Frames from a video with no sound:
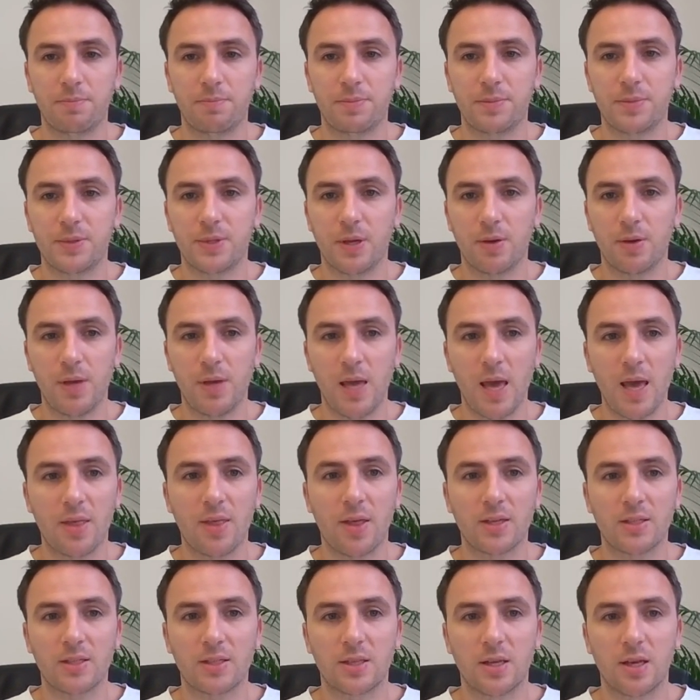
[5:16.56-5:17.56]
So yeah,
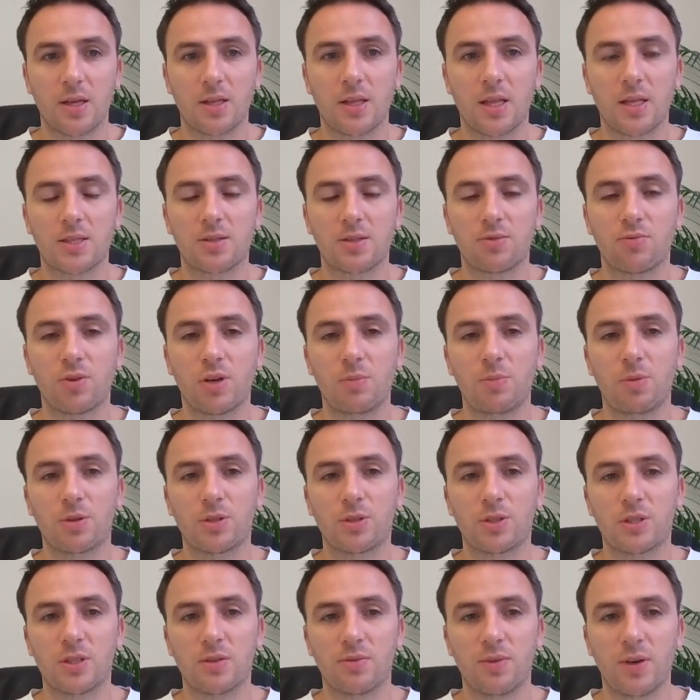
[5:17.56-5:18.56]
that's a really
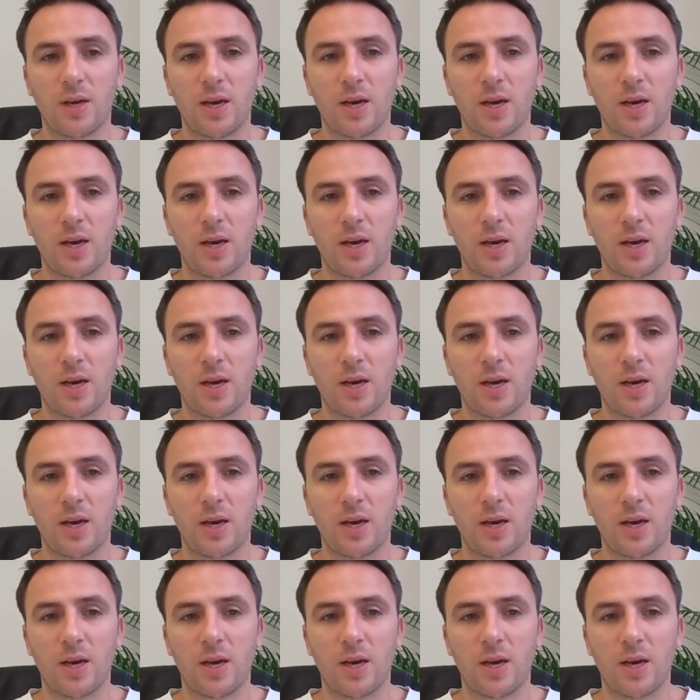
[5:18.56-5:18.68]
positive